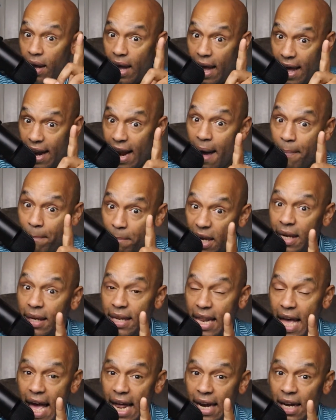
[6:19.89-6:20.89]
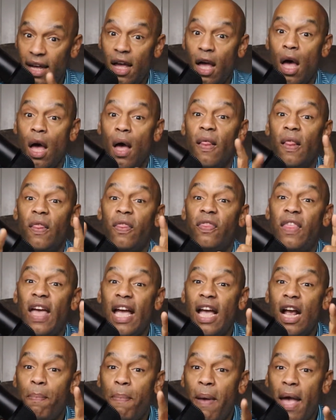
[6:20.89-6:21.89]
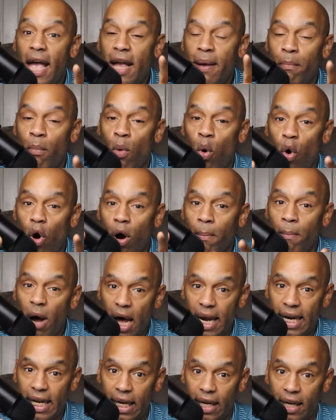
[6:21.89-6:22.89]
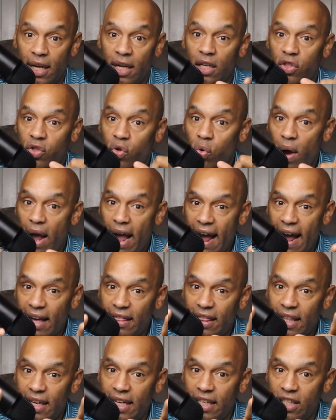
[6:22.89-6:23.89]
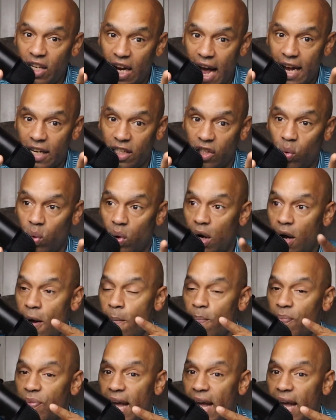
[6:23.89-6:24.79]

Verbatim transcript: and I mean that, they pay more money to Anthony Joshua